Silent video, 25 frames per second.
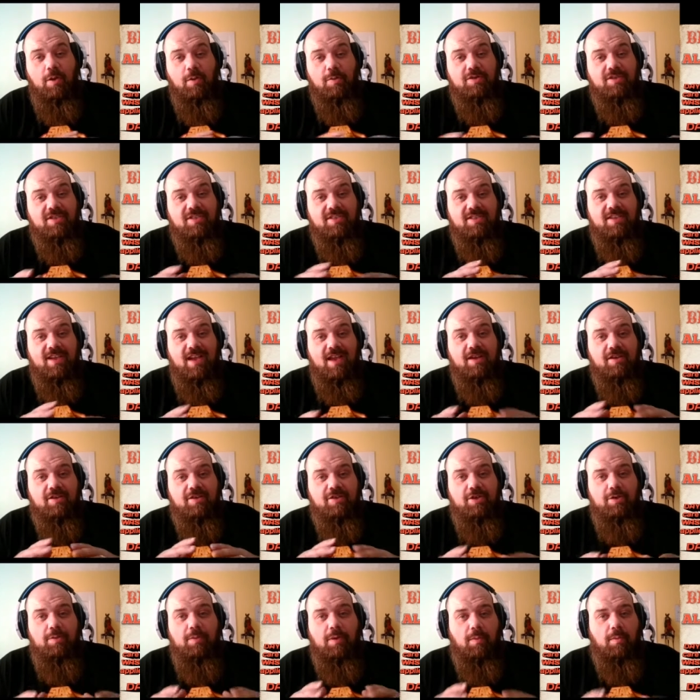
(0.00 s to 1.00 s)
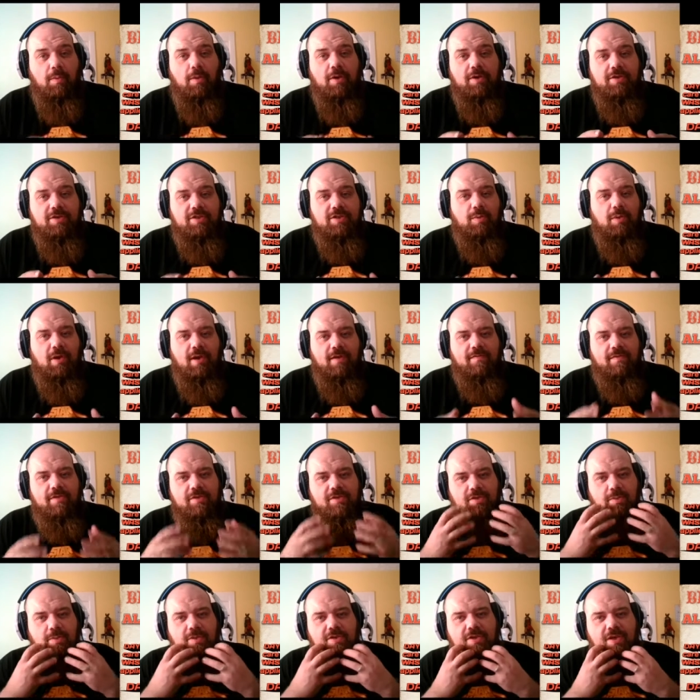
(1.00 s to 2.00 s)
scent to it whatsoever.
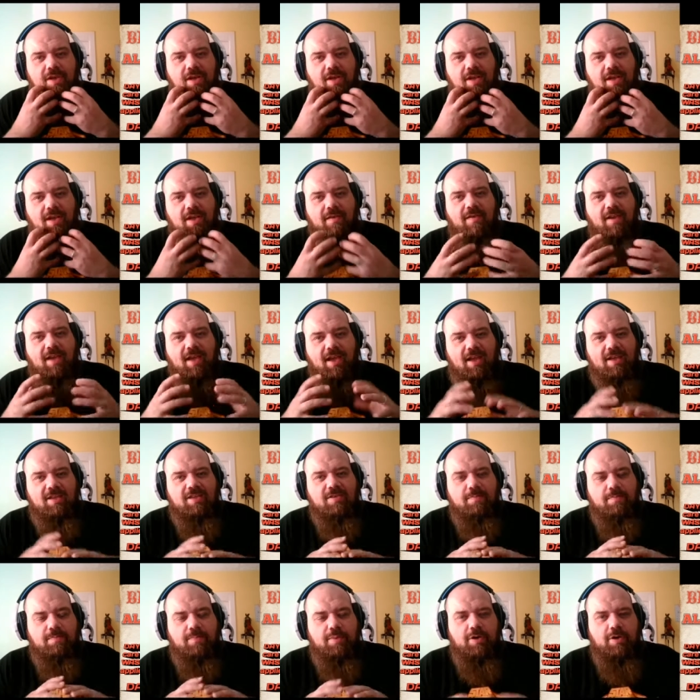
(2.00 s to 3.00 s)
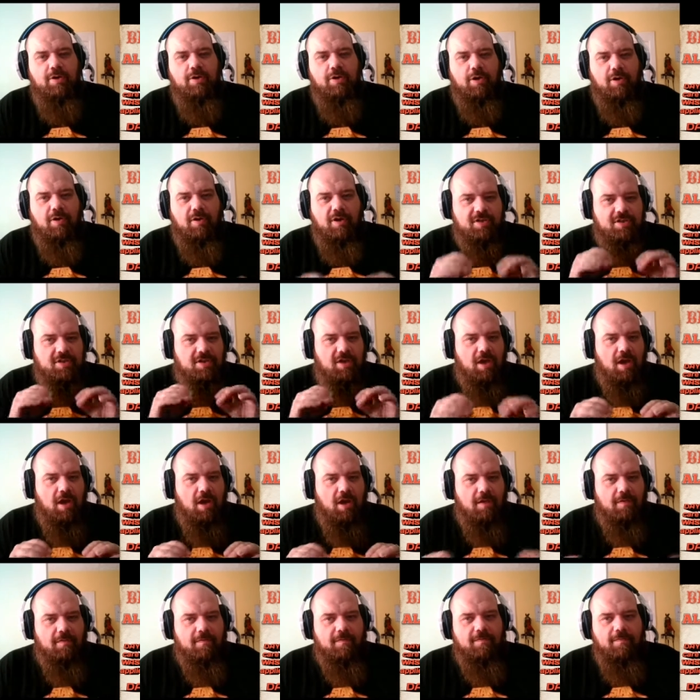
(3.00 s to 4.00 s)
So it's going to give it its purest
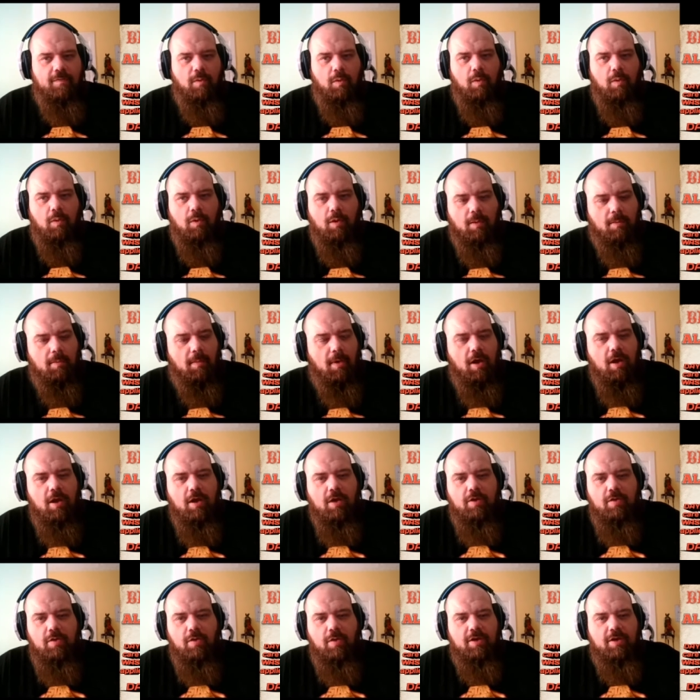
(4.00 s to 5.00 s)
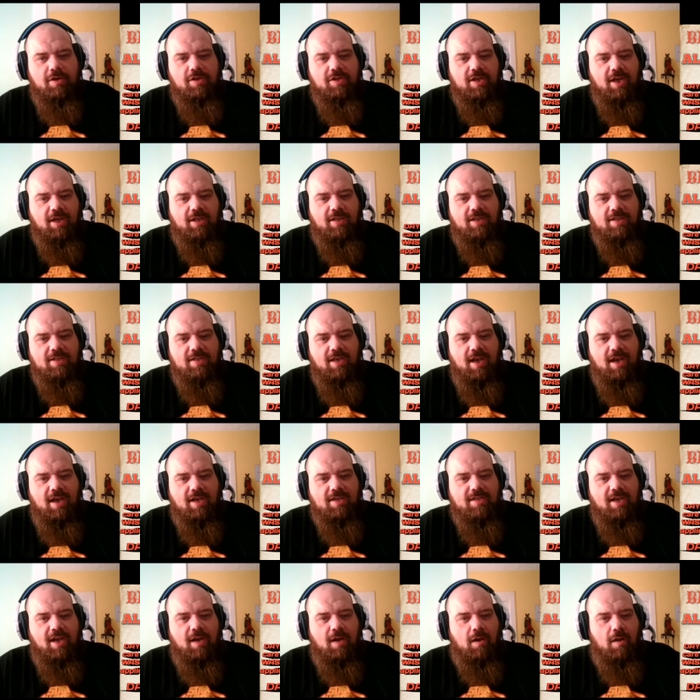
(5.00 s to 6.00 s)
form. You can check these
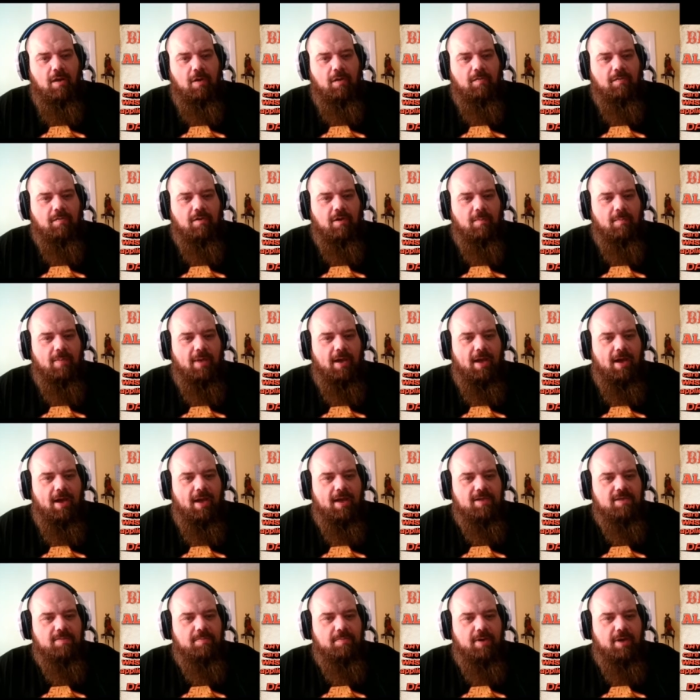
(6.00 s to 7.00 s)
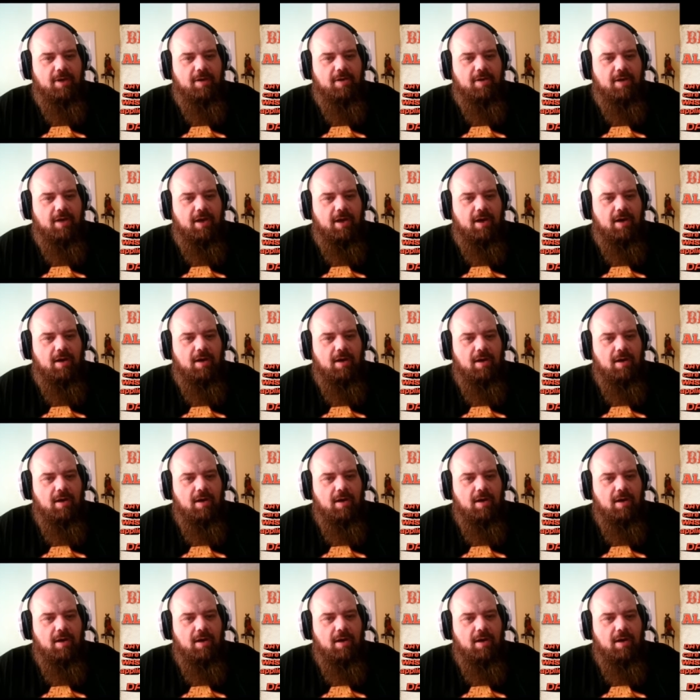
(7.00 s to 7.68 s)
guys out over on Badass Beard Care.